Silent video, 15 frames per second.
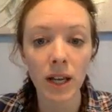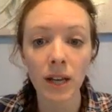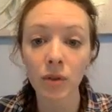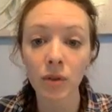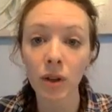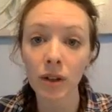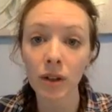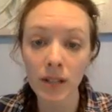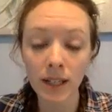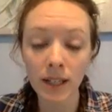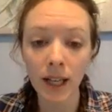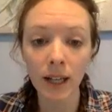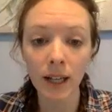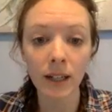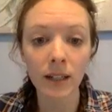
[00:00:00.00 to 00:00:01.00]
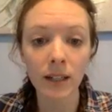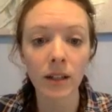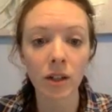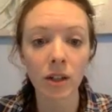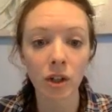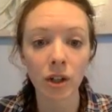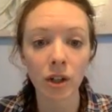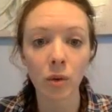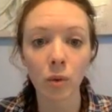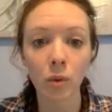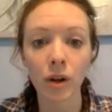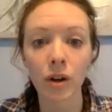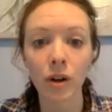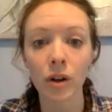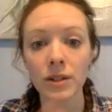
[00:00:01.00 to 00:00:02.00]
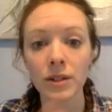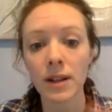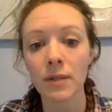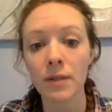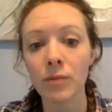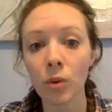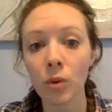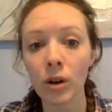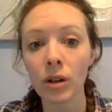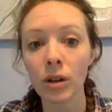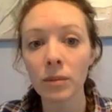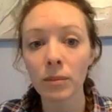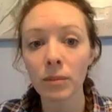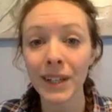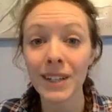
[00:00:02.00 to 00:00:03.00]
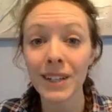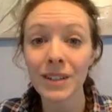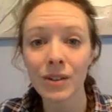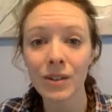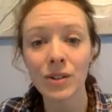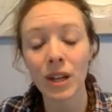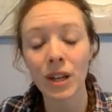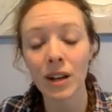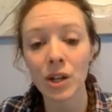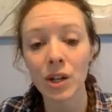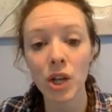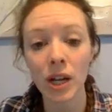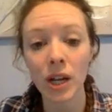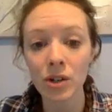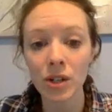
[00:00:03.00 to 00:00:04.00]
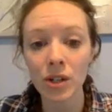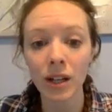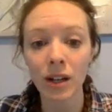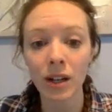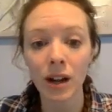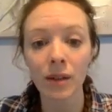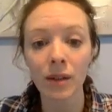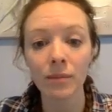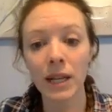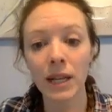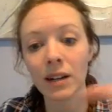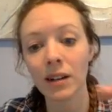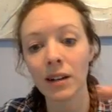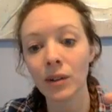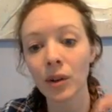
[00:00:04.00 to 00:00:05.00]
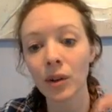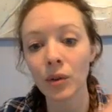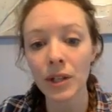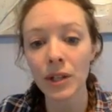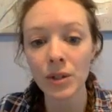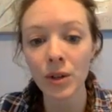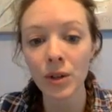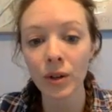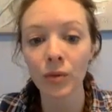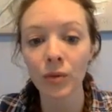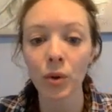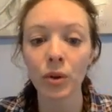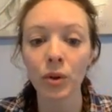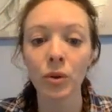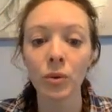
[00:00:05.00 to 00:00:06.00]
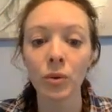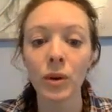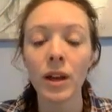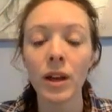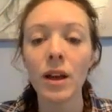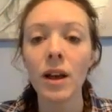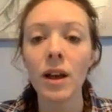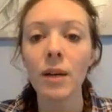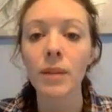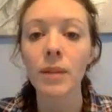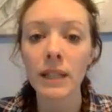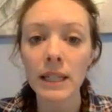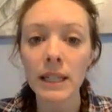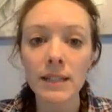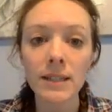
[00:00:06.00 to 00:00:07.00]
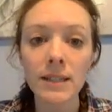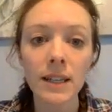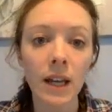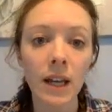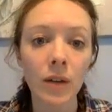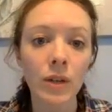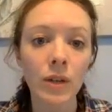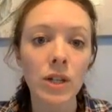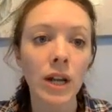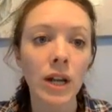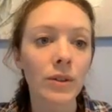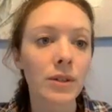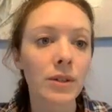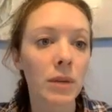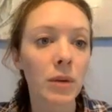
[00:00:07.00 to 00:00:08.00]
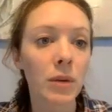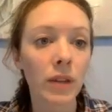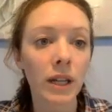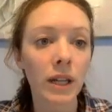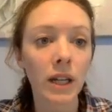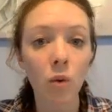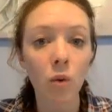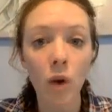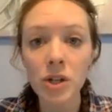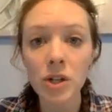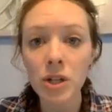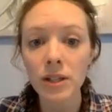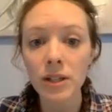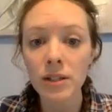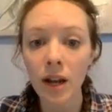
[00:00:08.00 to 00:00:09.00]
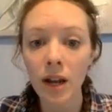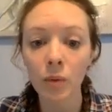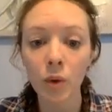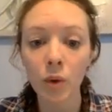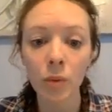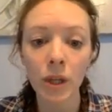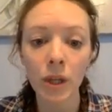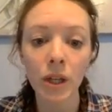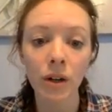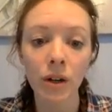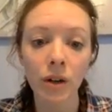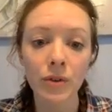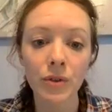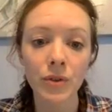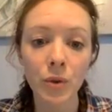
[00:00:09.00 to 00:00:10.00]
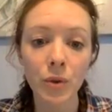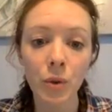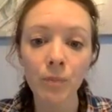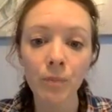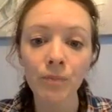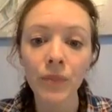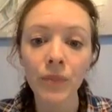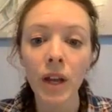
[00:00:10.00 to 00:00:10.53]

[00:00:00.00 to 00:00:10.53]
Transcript: If I did get it, then you're going to work on step 4. Please understand I changed it. I made it a little easier for you. Please, again, reach out to me with any questions. I will be here on Zoom.